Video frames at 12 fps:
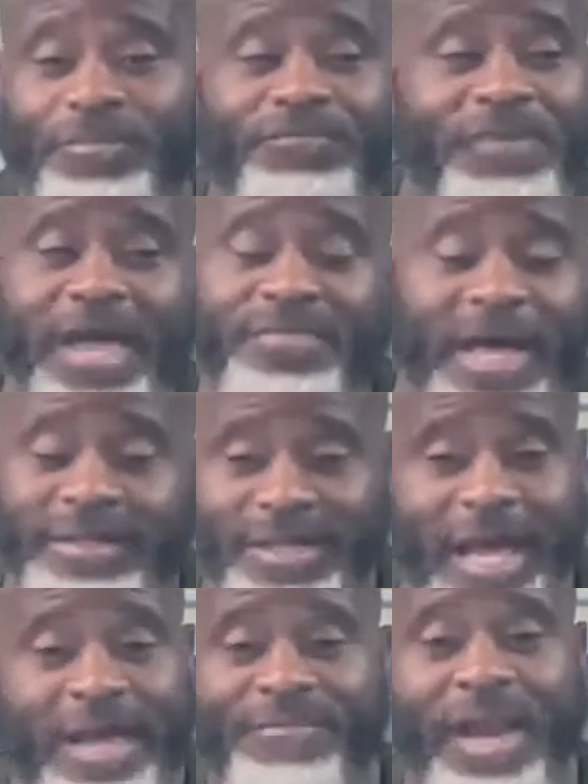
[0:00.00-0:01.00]
faith as
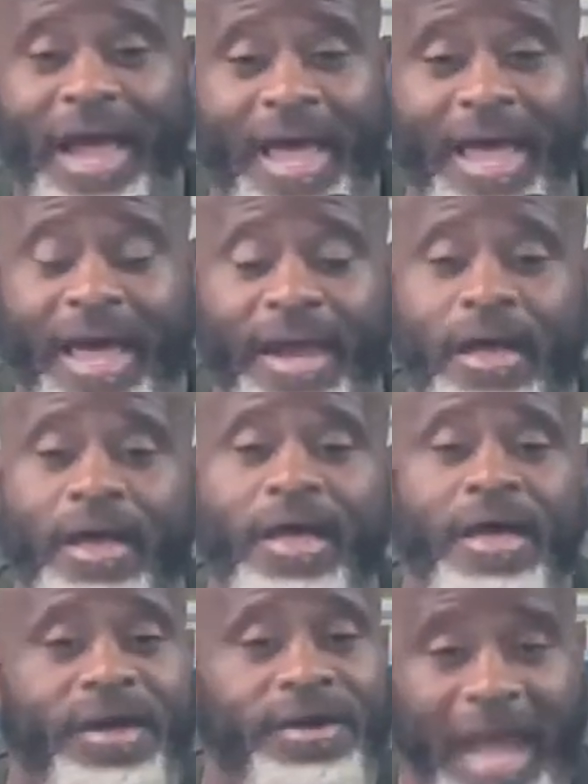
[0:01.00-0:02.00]
David
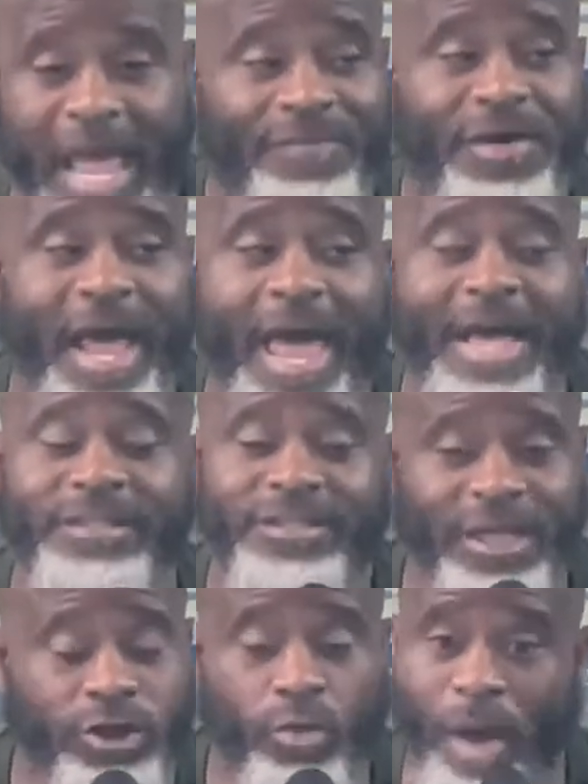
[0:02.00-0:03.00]
had
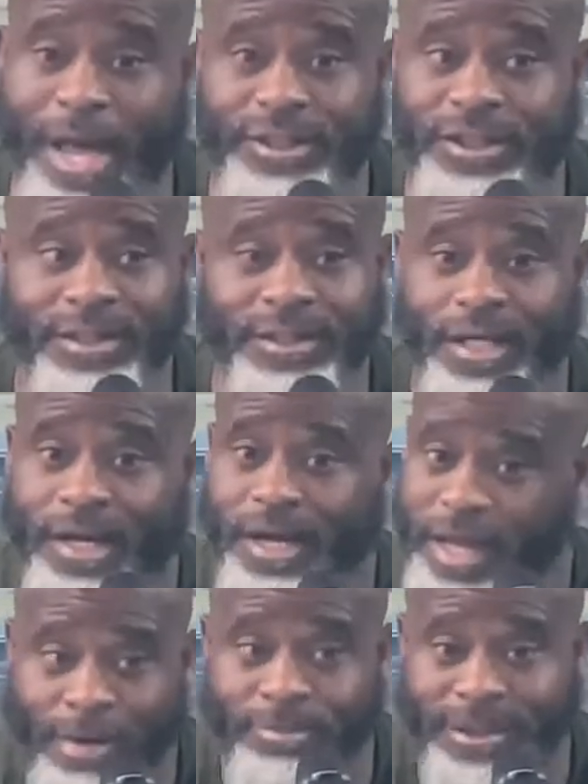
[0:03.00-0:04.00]
situations
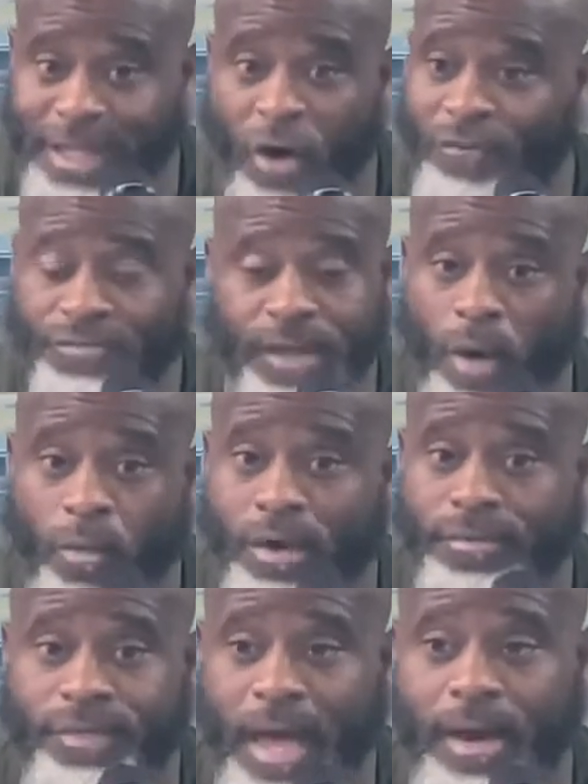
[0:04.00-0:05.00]
himself that were,
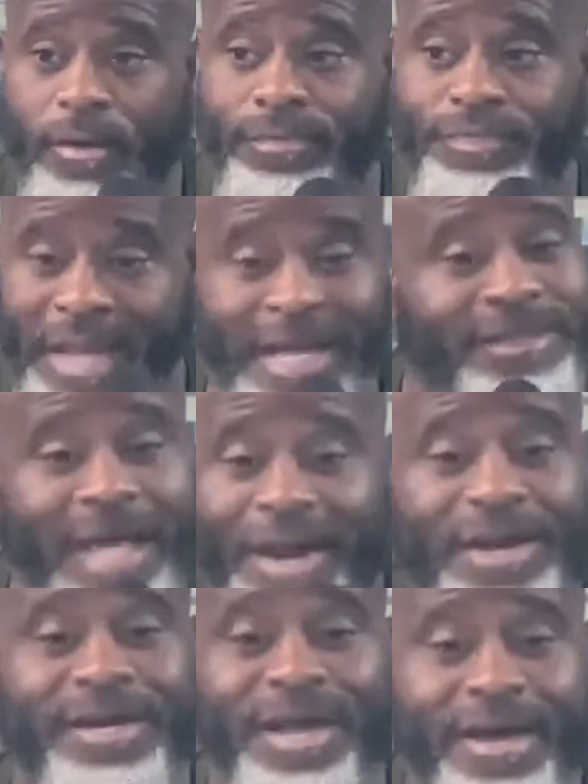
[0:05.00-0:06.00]
that things that
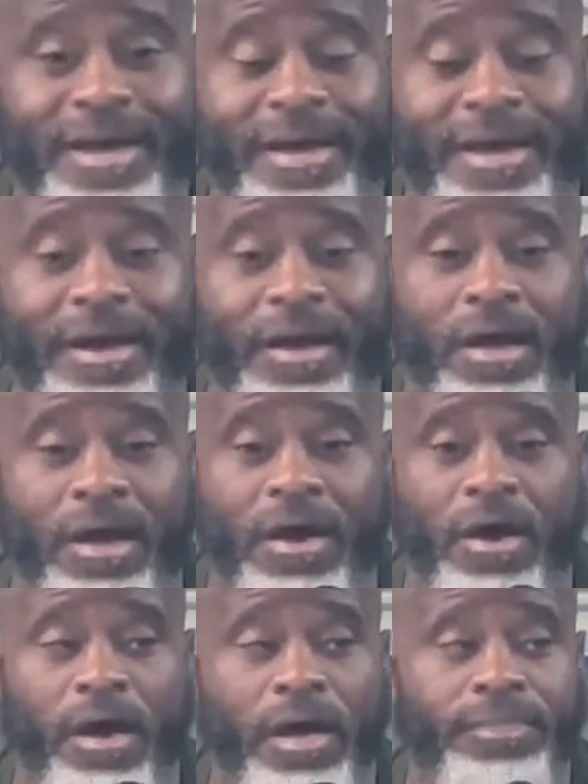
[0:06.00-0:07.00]
he did
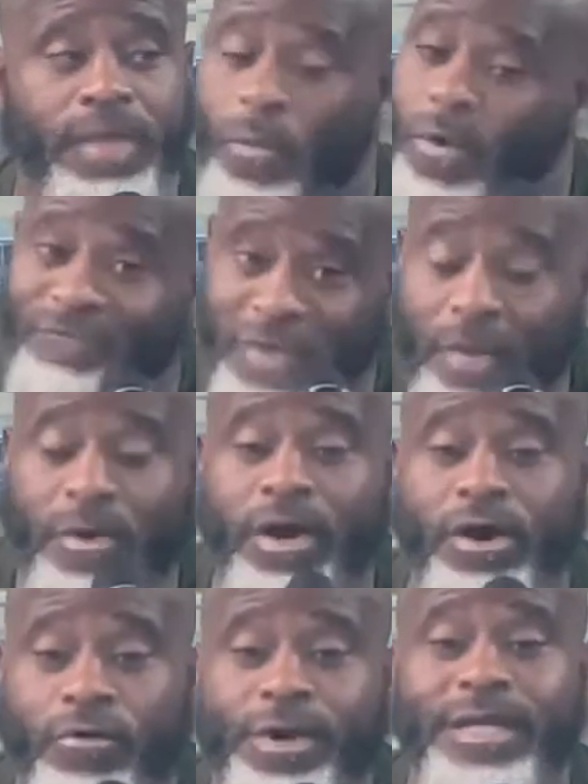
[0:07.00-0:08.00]
that were very
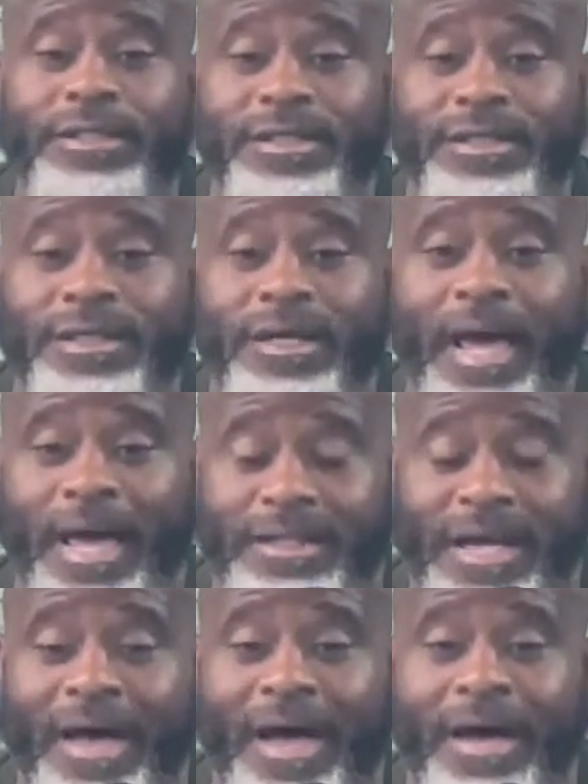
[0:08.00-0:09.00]
egregious at
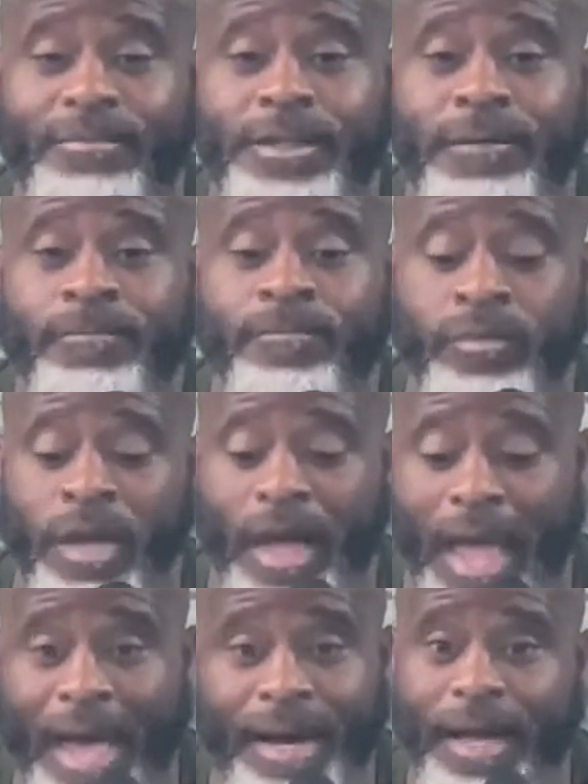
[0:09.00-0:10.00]
times.
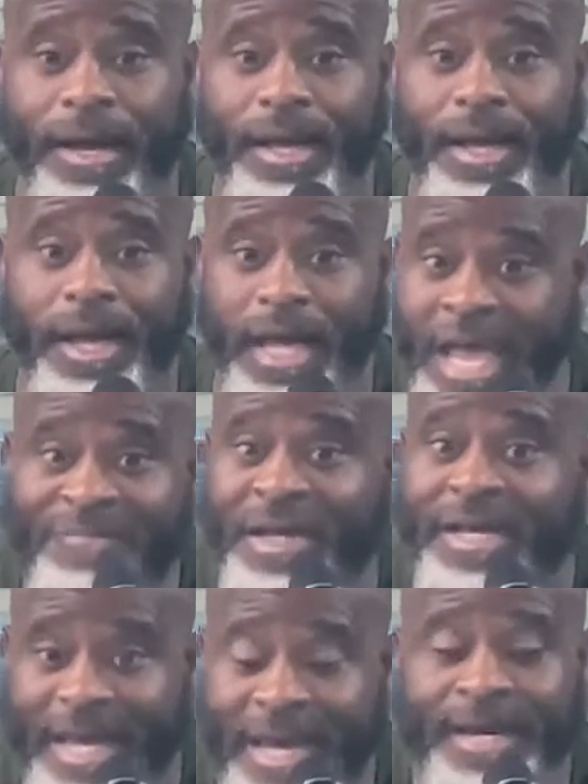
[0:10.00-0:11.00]
And even
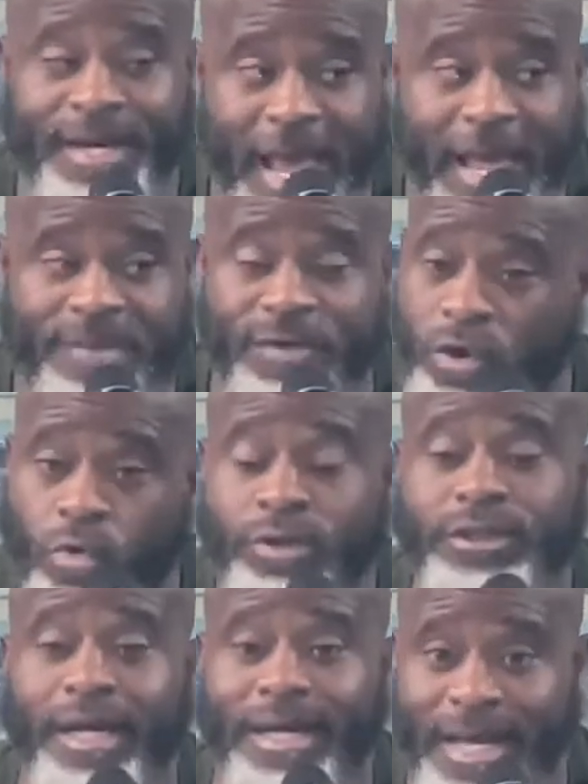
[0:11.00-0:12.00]
King David, who
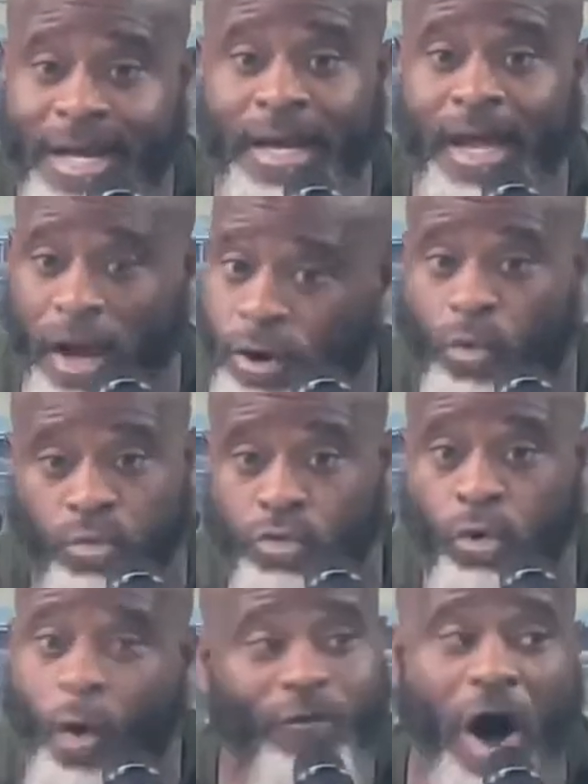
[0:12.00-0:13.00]
was the king and the
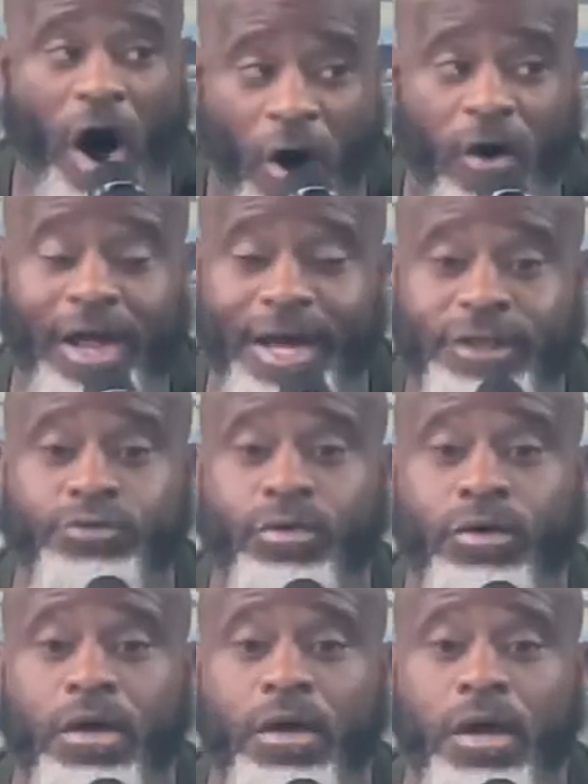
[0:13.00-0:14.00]
ruler over all of Israel,